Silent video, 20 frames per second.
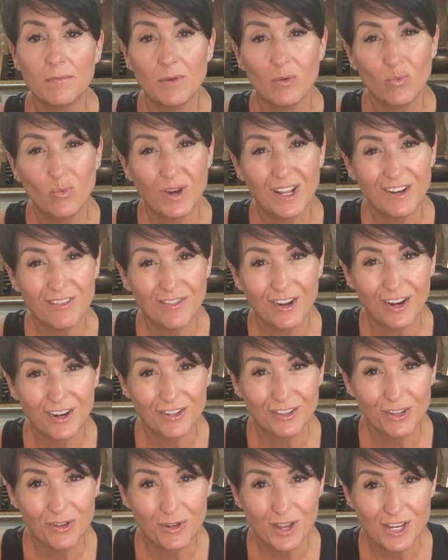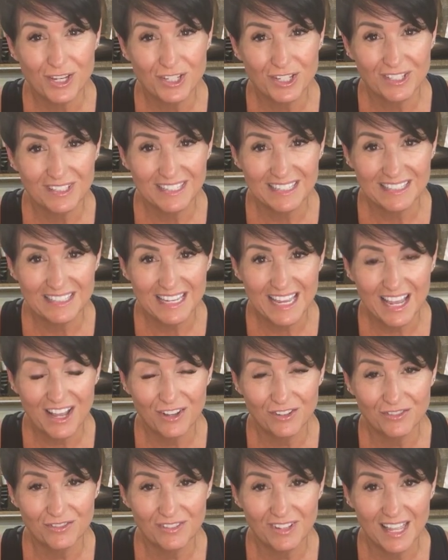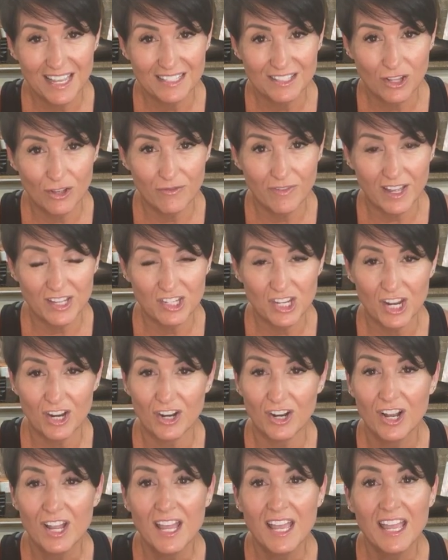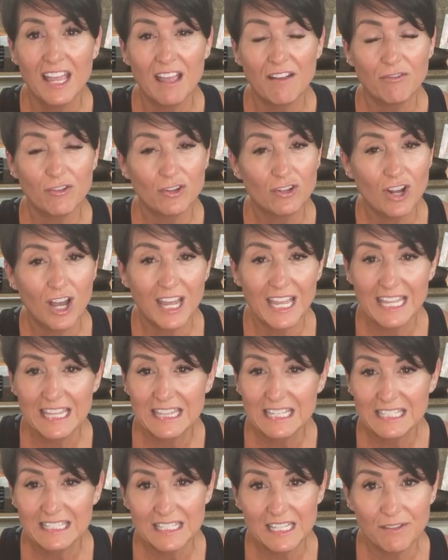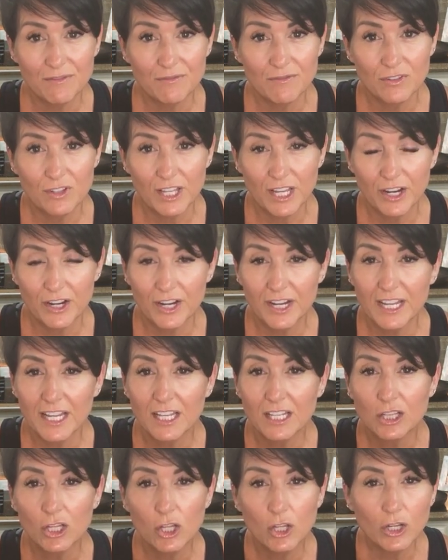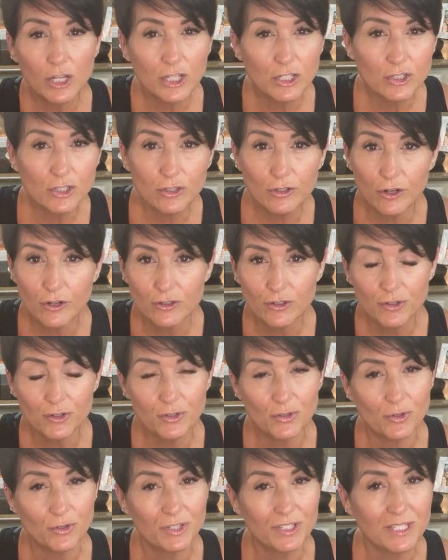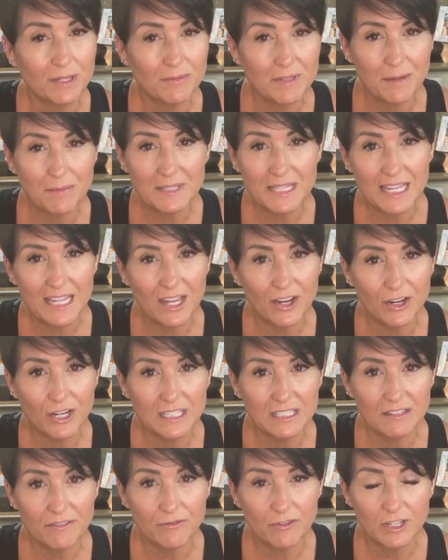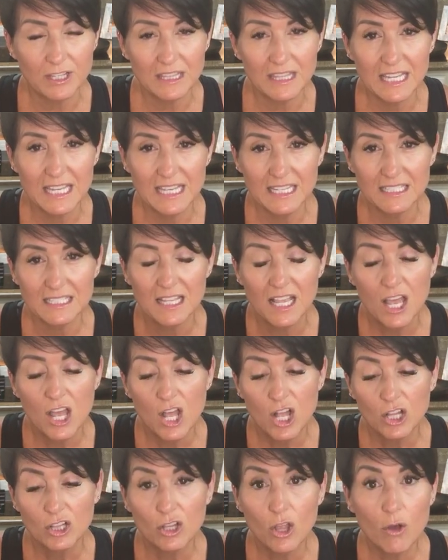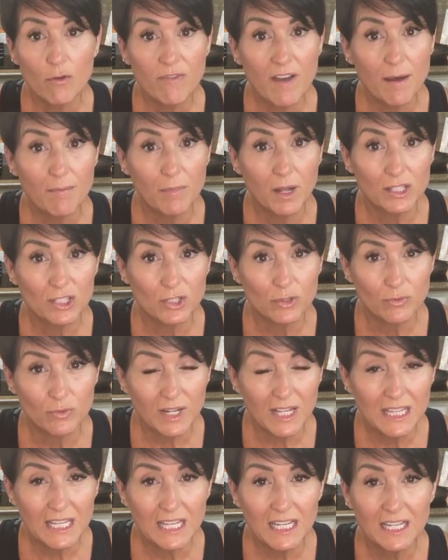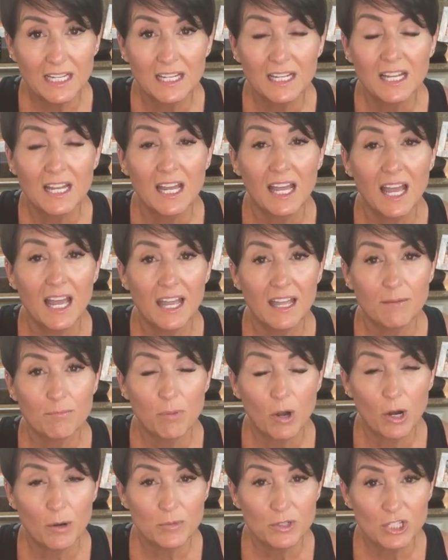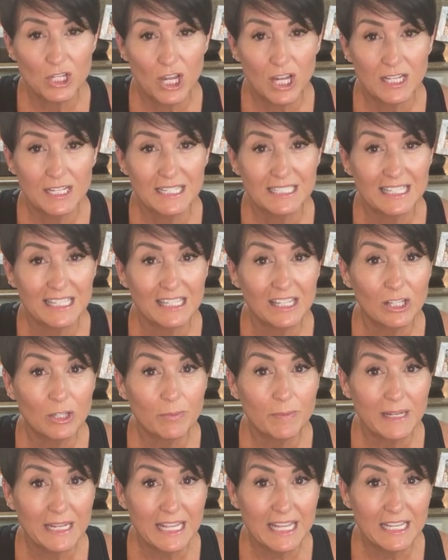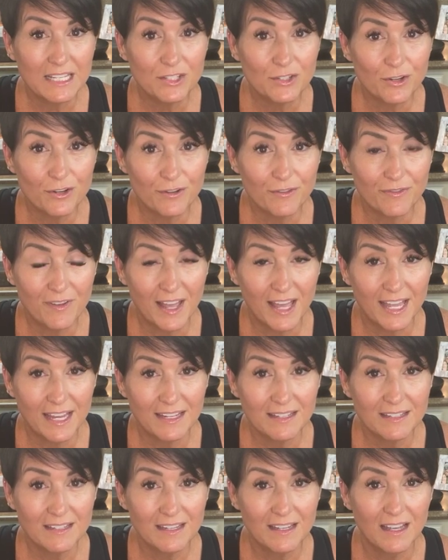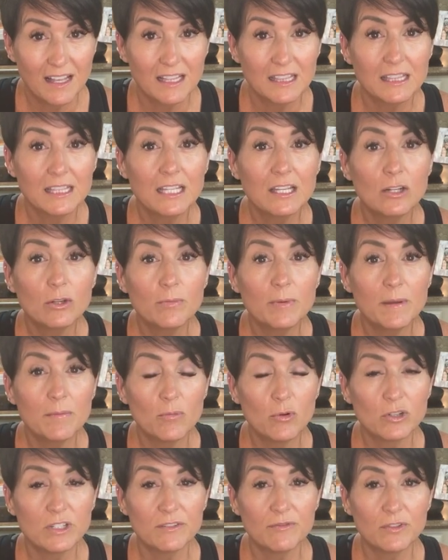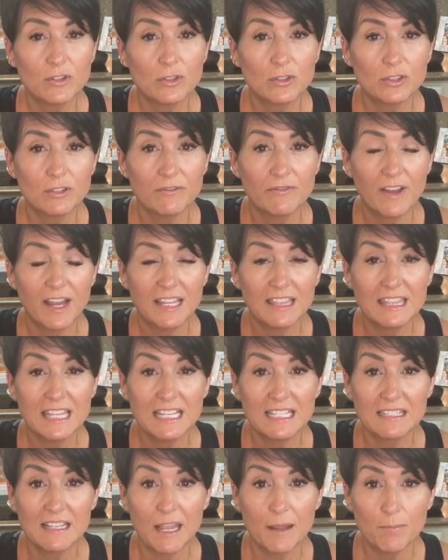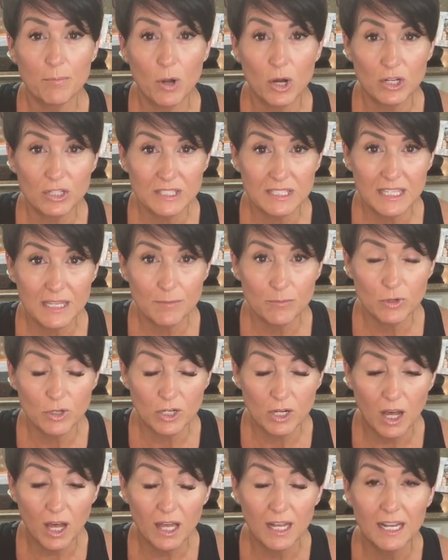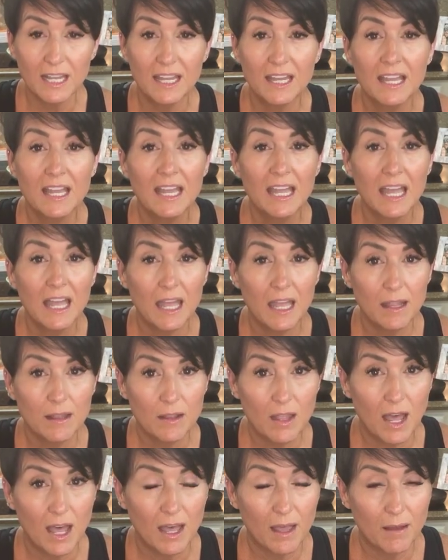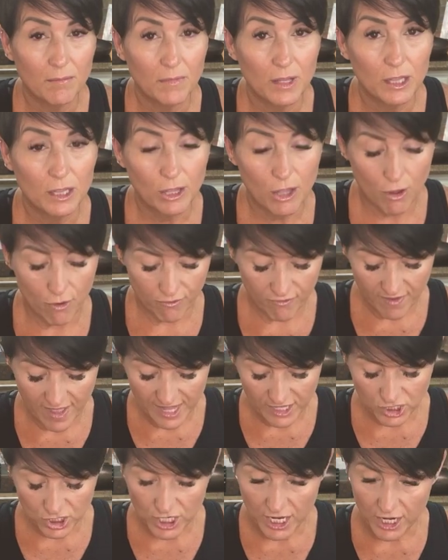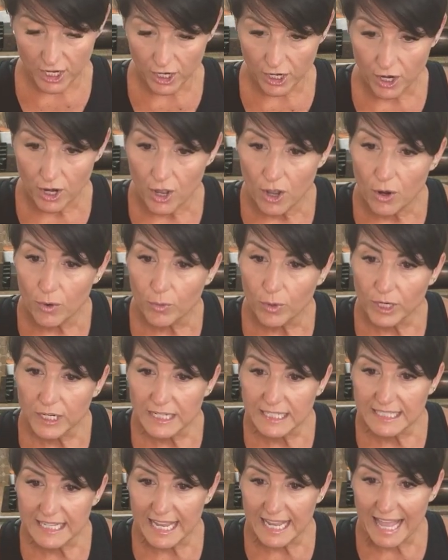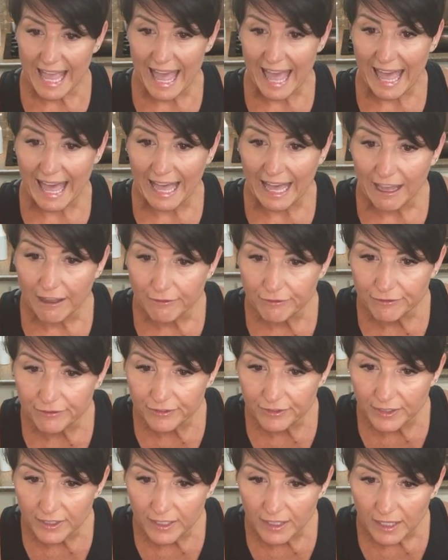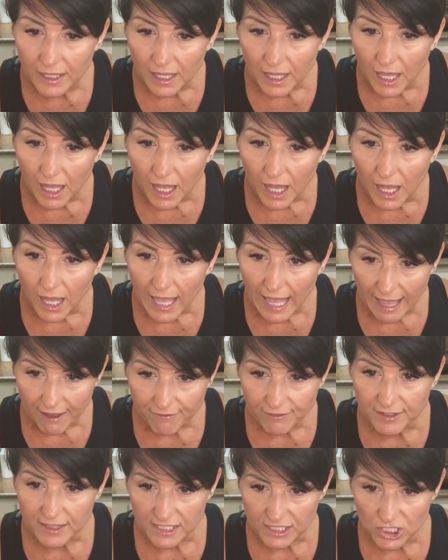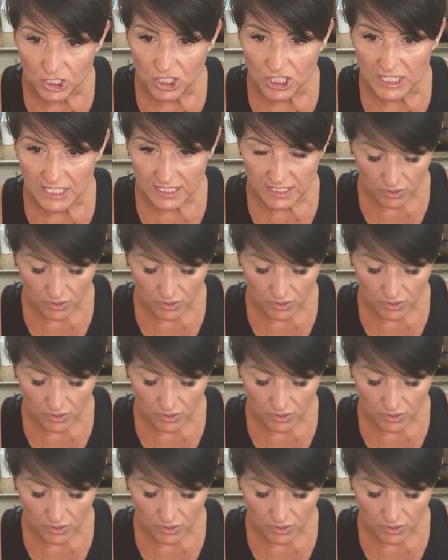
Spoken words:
One of our locations in town has low-fat cheddar. If you're not in the Stephenville area, look at your grocery store. Sometimes they carry different things. Low-fat mozzarella and Parmesan is a little bit easier to find, a little bit more difficult to find things like part skim ricotta and low-fat cheddar. we're gonna take half of this cheese,